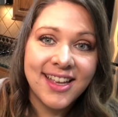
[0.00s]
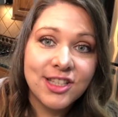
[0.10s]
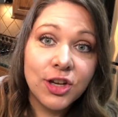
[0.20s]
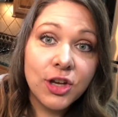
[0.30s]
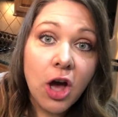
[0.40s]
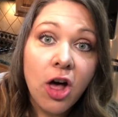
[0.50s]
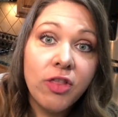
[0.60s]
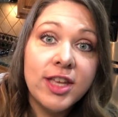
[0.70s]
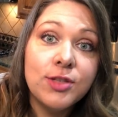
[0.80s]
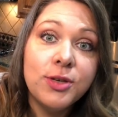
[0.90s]
So y'all,
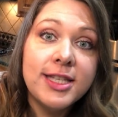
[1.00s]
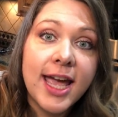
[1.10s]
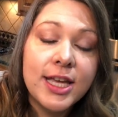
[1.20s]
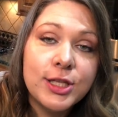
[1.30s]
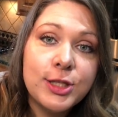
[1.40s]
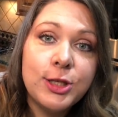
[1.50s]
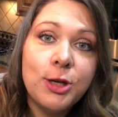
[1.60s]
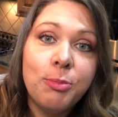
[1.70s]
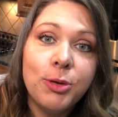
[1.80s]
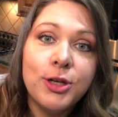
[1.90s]
this was a
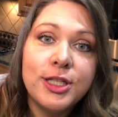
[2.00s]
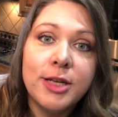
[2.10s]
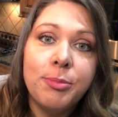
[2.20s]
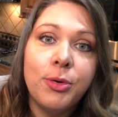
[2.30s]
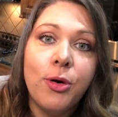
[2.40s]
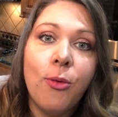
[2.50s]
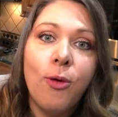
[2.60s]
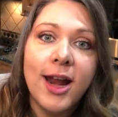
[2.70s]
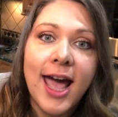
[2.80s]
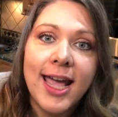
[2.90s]
super simple
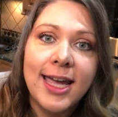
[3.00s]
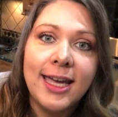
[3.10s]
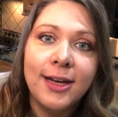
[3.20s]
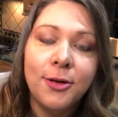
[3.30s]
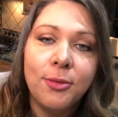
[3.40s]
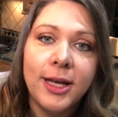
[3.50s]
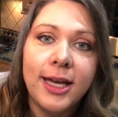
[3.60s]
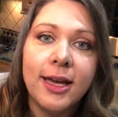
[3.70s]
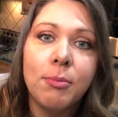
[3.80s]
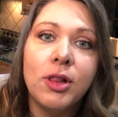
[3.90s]
what I eat in a
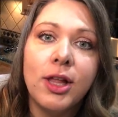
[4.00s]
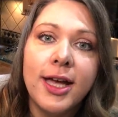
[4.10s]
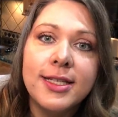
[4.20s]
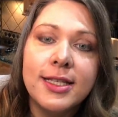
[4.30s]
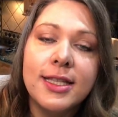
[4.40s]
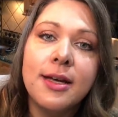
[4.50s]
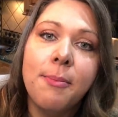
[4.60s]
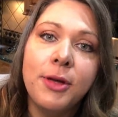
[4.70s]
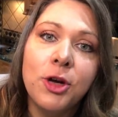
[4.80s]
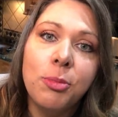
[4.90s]
week plus the
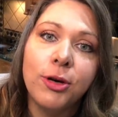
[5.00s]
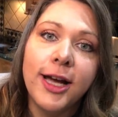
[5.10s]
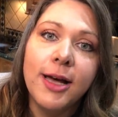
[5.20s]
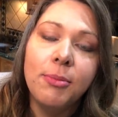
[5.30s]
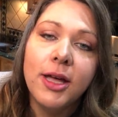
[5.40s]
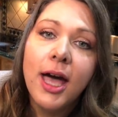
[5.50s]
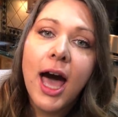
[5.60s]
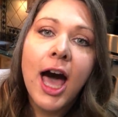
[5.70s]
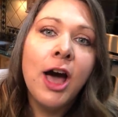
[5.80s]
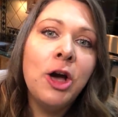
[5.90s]
meal prep.
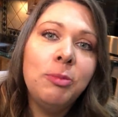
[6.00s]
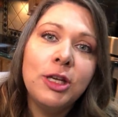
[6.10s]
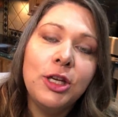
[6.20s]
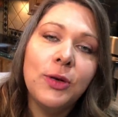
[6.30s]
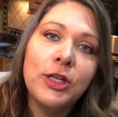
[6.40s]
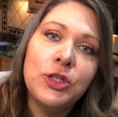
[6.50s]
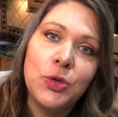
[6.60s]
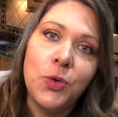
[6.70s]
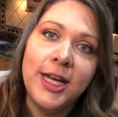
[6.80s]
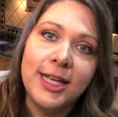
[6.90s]
I hope that you
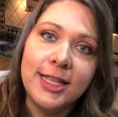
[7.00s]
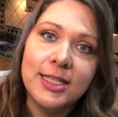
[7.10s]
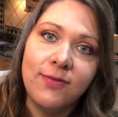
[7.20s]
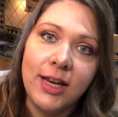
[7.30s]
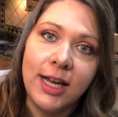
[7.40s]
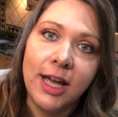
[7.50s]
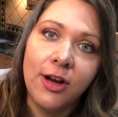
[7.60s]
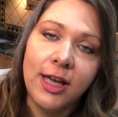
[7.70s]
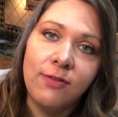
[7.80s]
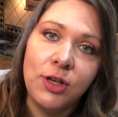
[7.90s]
enjoyed this video.
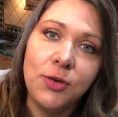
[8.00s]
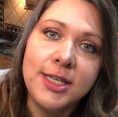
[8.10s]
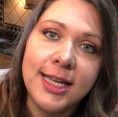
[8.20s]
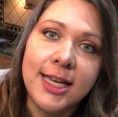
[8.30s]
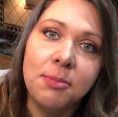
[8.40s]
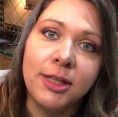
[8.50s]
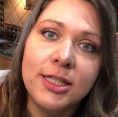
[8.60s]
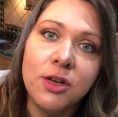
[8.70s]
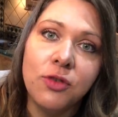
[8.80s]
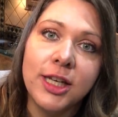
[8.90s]
If you did, please
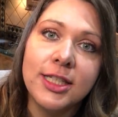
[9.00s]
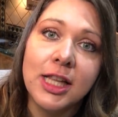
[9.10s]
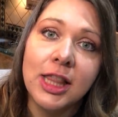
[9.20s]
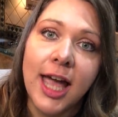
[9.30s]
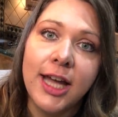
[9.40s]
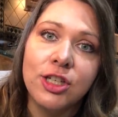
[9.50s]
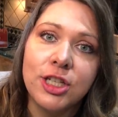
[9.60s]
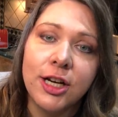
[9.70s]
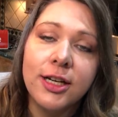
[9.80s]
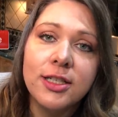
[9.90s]
don't forget to like,
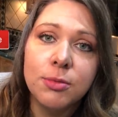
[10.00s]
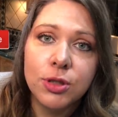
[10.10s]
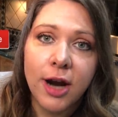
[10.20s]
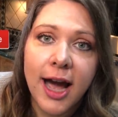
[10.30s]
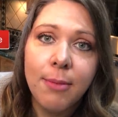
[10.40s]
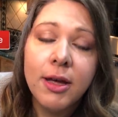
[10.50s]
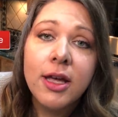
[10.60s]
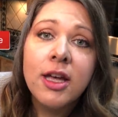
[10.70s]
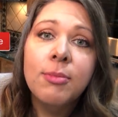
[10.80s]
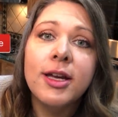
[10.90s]
share, and subscribe
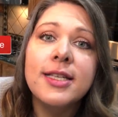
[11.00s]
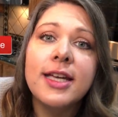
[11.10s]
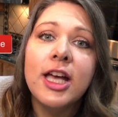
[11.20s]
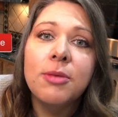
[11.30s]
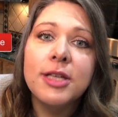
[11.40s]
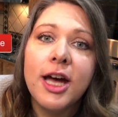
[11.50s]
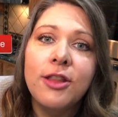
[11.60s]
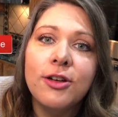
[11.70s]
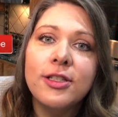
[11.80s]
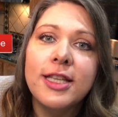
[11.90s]
because it helps
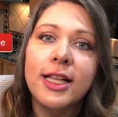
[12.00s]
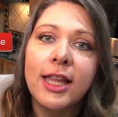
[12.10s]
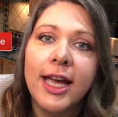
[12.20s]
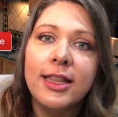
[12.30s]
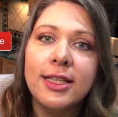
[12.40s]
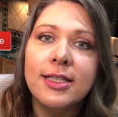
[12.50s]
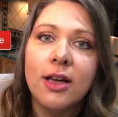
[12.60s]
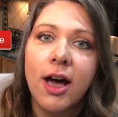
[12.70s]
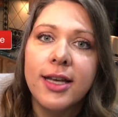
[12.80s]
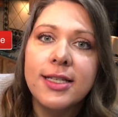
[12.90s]
others that like this
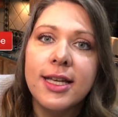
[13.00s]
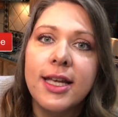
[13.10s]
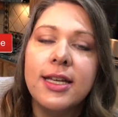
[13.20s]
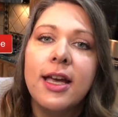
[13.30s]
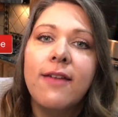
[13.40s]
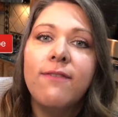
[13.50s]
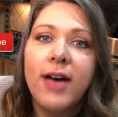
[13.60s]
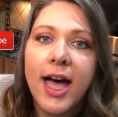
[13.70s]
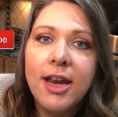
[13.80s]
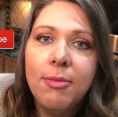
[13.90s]
content
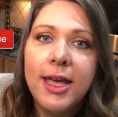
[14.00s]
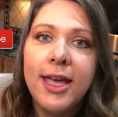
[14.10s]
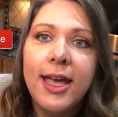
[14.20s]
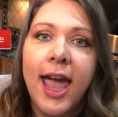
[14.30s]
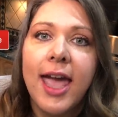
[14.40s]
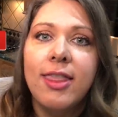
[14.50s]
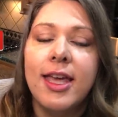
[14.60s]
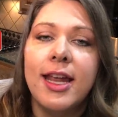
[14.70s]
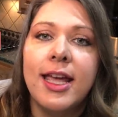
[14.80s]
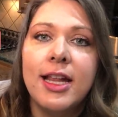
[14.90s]
find me and
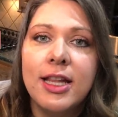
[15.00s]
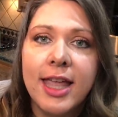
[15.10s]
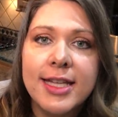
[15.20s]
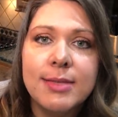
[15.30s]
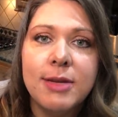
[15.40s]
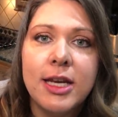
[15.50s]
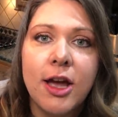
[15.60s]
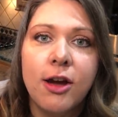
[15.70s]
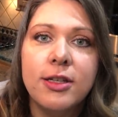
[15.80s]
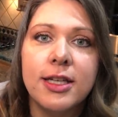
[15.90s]
then it lets me
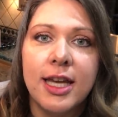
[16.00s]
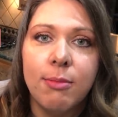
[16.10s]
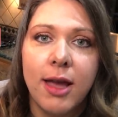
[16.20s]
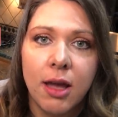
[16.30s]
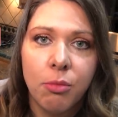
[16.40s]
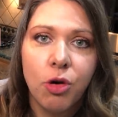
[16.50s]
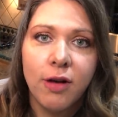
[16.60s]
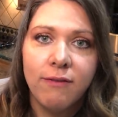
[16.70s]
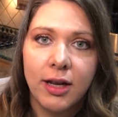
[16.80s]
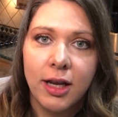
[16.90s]
know to keep making
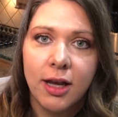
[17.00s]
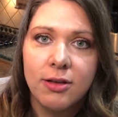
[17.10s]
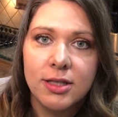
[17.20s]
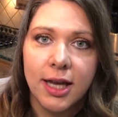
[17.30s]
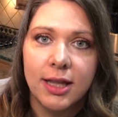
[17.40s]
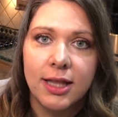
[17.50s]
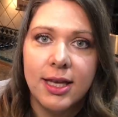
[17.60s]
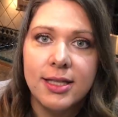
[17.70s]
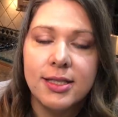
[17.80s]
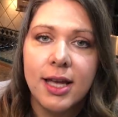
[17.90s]
more videos like
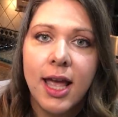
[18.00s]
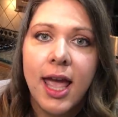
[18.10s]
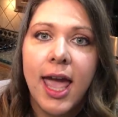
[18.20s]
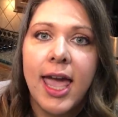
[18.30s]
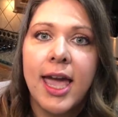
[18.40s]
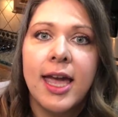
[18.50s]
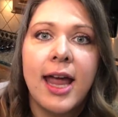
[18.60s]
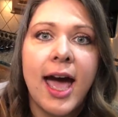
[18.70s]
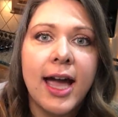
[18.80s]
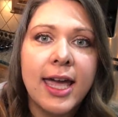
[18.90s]
this. And
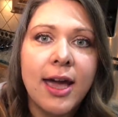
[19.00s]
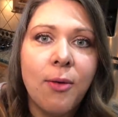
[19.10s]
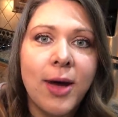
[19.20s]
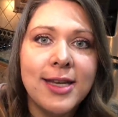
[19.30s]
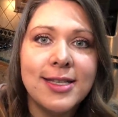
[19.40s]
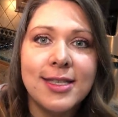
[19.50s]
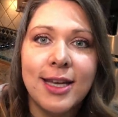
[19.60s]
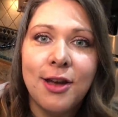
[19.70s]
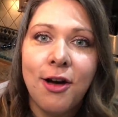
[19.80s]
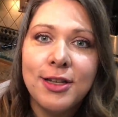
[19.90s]
I can't wait to
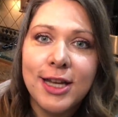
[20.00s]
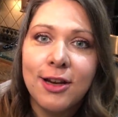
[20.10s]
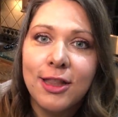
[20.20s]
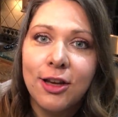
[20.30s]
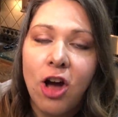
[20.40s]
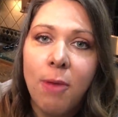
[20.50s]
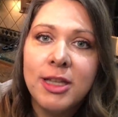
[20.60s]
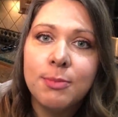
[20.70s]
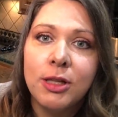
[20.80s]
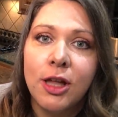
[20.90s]
see y'all down in the
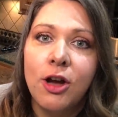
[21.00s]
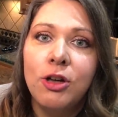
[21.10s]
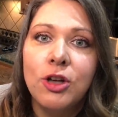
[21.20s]
comments below.